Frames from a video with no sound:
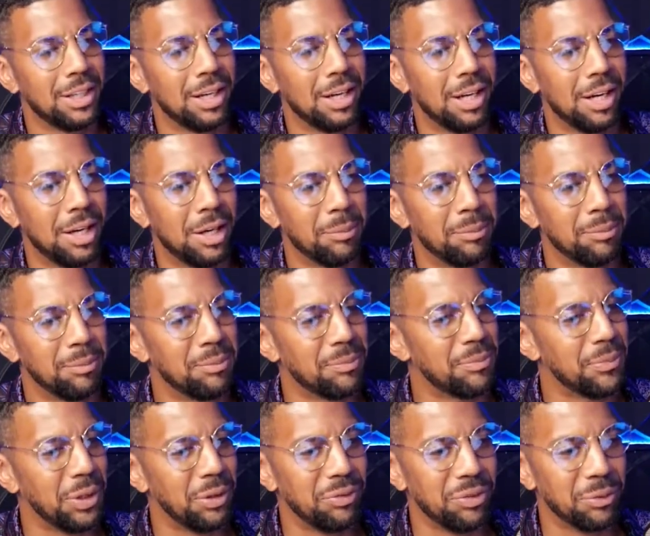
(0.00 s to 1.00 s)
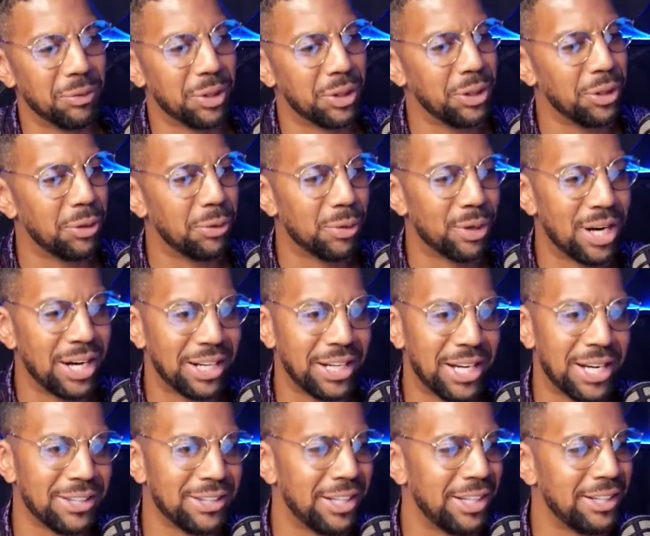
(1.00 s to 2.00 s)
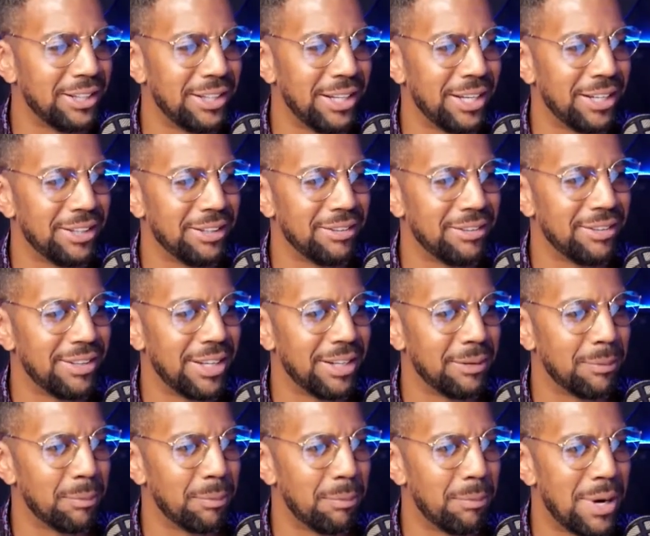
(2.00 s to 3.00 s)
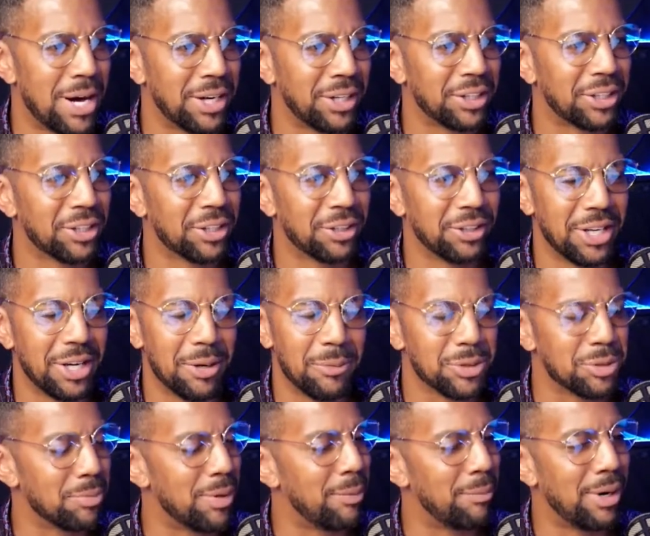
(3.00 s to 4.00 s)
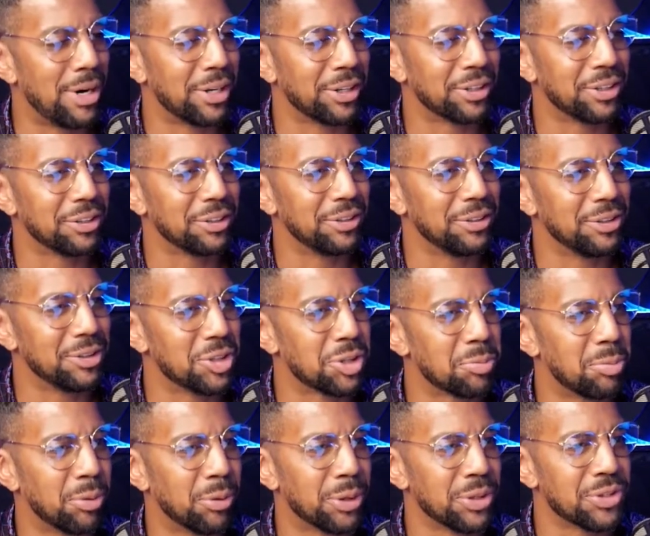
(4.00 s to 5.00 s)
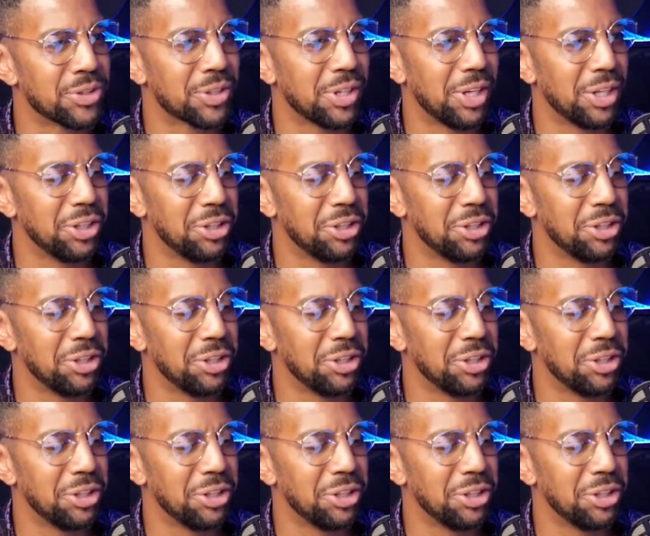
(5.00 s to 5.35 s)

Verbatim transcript: Um, if you want to know where I got that that that moniker, that was my moniker in sports.